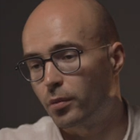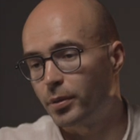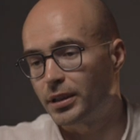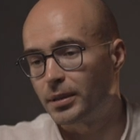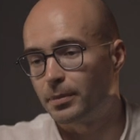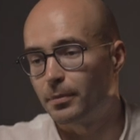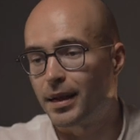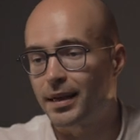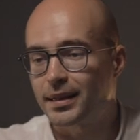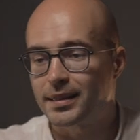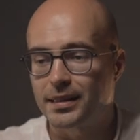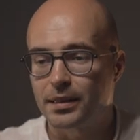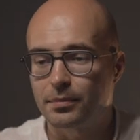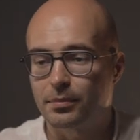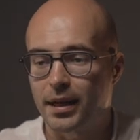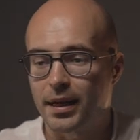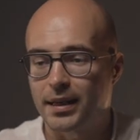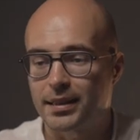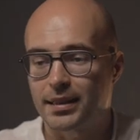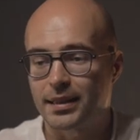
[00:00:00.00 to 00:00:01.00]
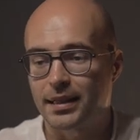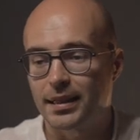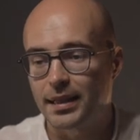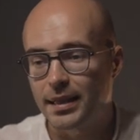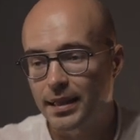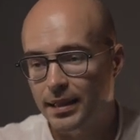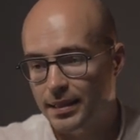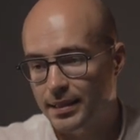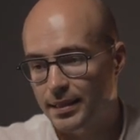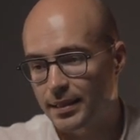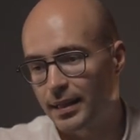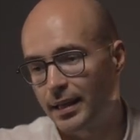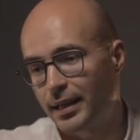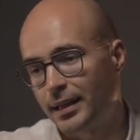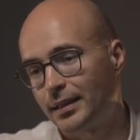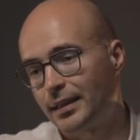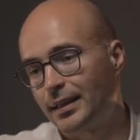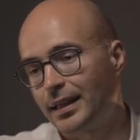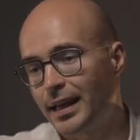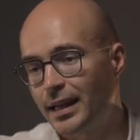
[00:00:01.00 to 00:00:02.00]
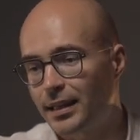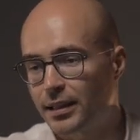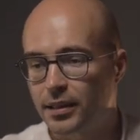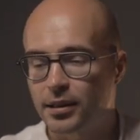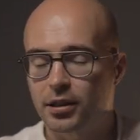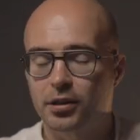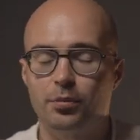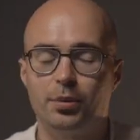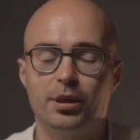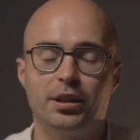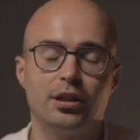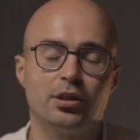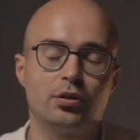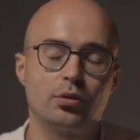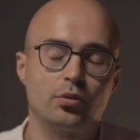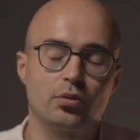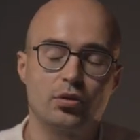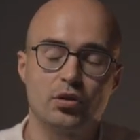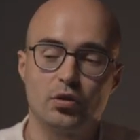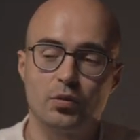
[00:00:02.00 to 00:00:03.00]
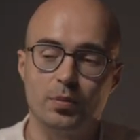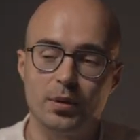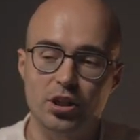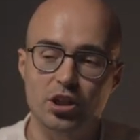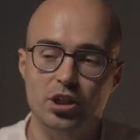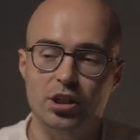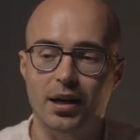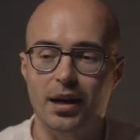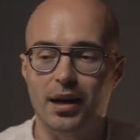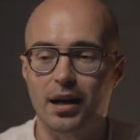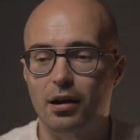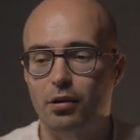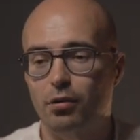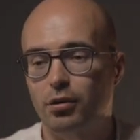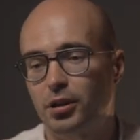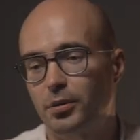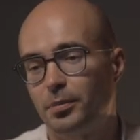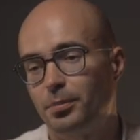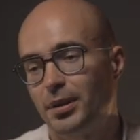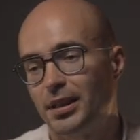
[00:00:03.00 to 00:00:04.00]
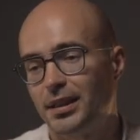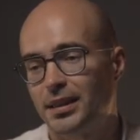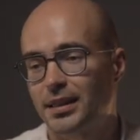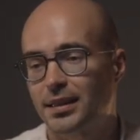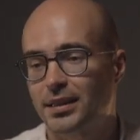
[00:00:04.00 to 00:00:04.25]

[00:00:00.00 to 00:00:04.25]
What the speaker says: with maximize clicks, and later we need to switch our bidding